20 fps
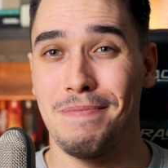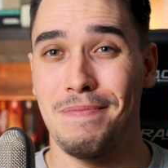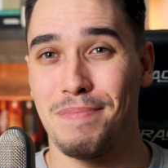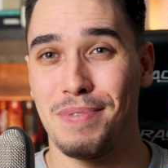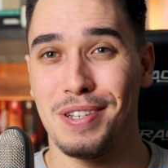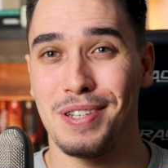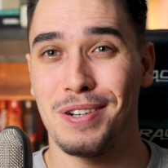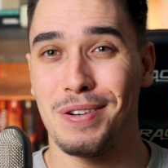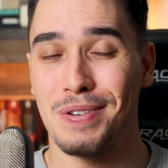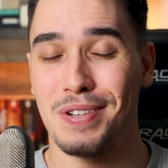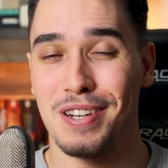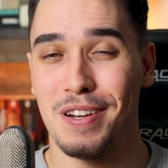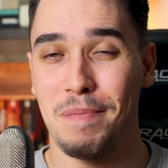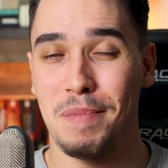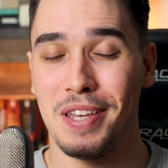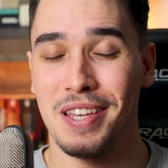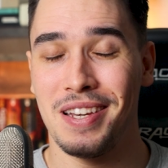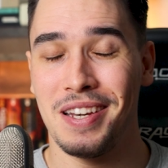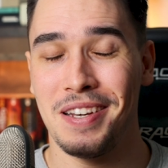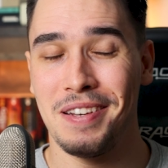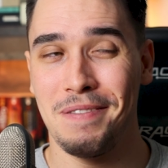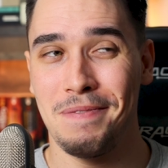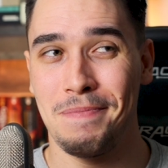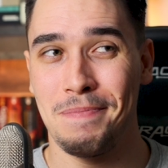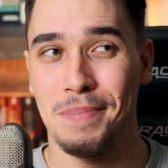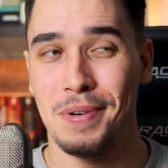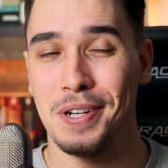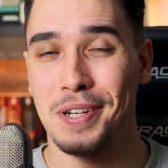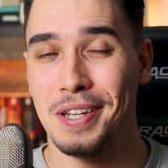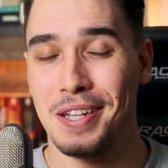Please don't tell me yet,
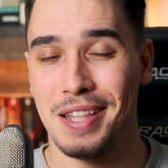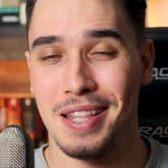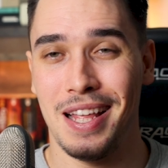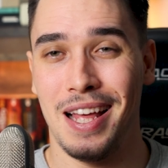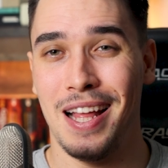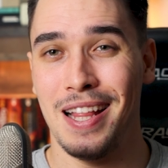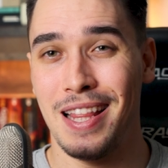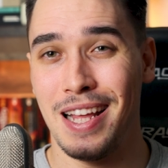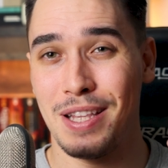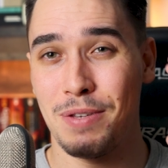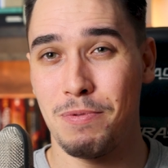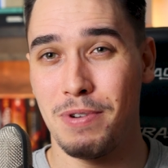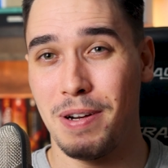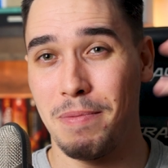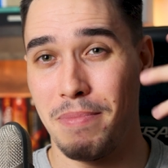but that's what